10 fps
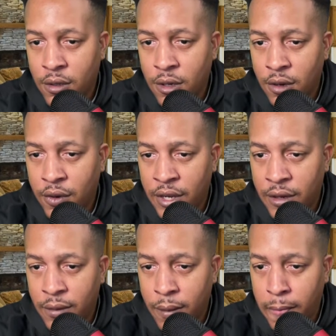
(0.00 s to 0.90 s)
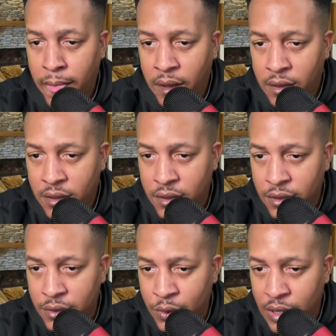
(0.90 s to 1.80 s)
All right.
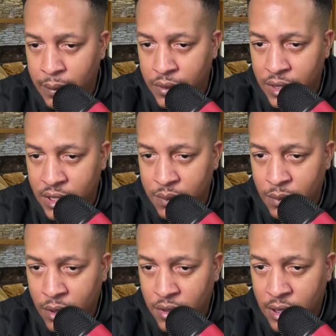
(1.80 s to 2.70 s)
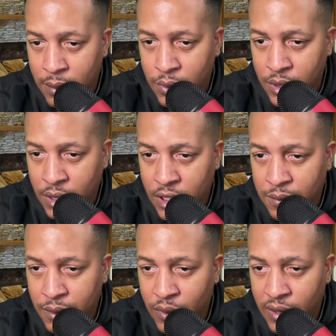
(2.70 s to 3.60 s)
UCapper says small sample size,
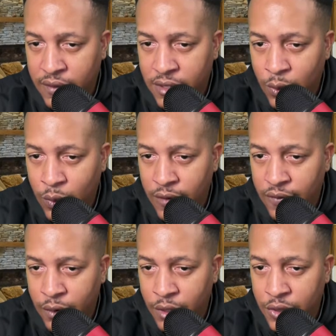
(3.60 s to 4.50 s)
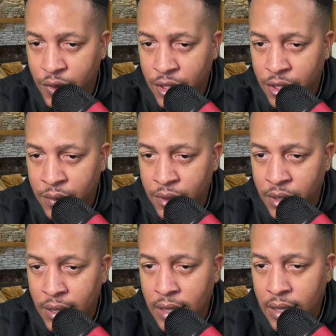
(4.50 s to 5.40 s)
but Ravens are 1-4 straight up
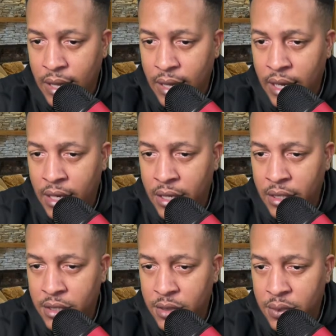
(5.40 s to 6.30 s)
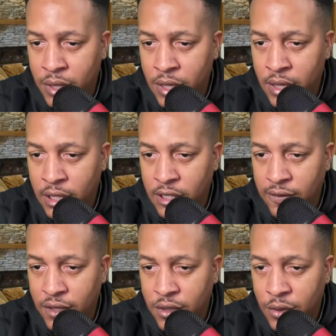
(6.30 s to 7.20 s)
and against the spread as
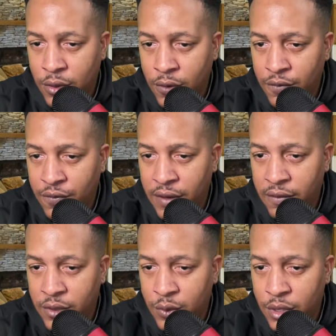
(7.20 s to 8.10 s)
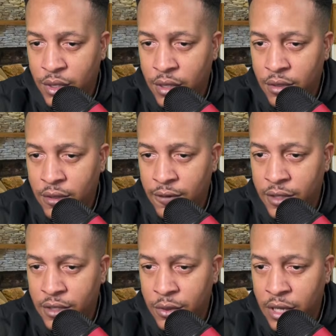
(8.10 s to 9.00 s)
divisional home favorites with another
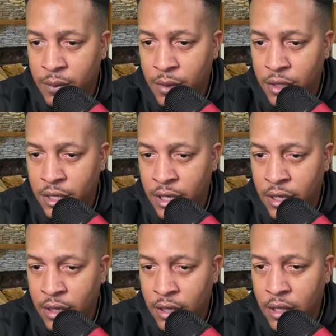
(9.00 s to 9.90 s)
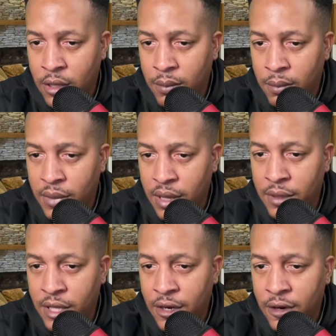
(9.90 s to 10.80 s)
divisional game on deck. Maybe
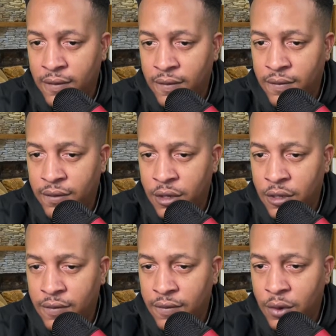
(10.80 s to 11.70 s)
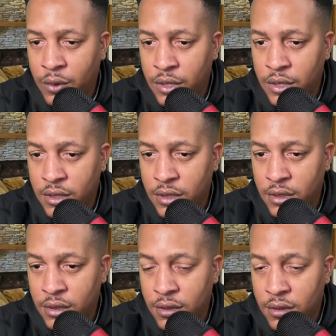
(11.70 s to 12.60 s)
they aren't fully focused.
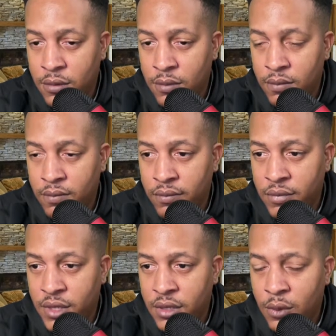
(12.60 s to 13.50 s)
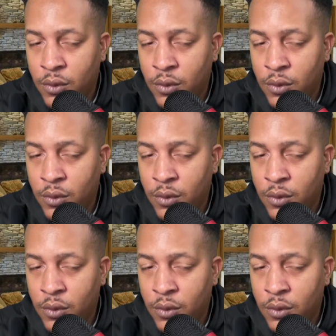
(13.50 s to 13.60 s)
I